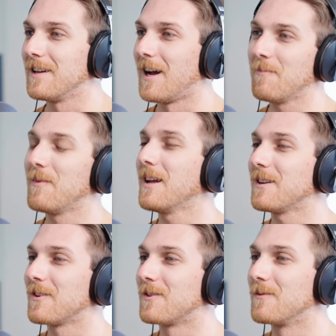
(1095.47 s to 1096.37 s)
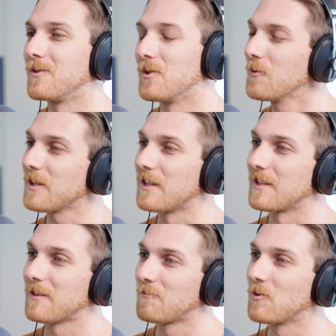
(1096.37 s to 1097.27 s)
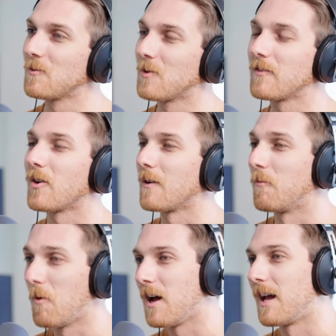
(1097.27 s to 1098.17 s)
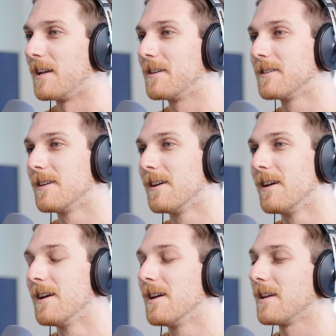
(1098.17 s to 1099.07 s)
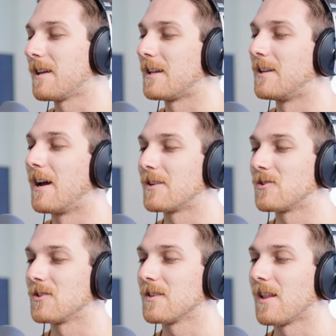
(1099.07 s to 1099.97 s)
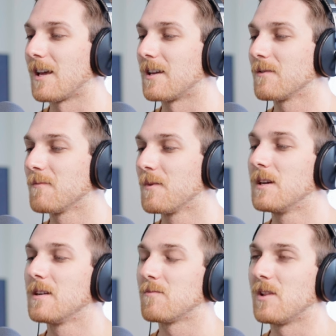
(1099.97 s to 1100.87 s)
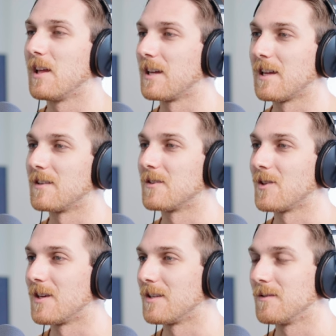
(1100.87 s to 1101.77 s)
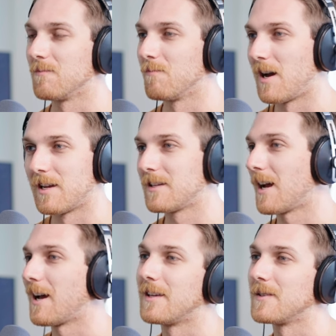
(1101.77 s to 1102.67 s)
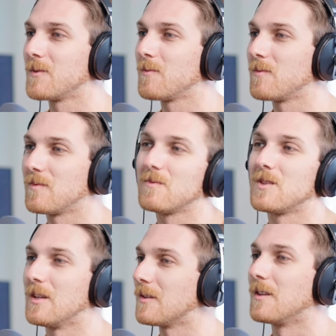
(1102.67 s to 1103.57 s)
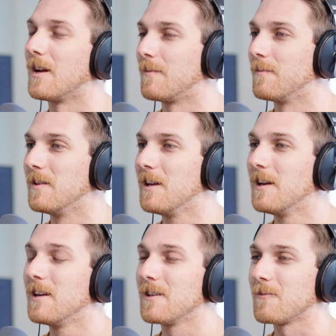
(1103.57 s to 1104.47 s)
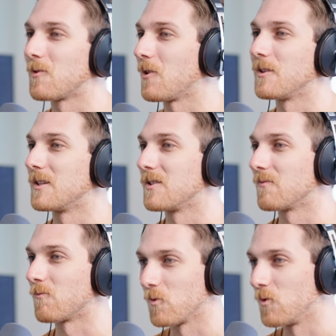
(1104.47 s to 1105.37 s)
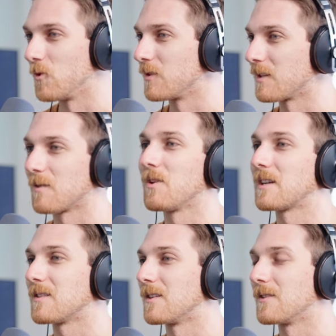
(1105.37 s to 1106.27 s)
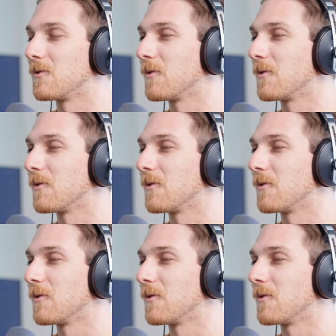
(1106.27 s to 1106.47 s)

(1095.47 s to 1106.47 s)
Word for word: I'm not doing this. I'm doing whatever I want and not just like playing into this monetized system with all these rules and complexity to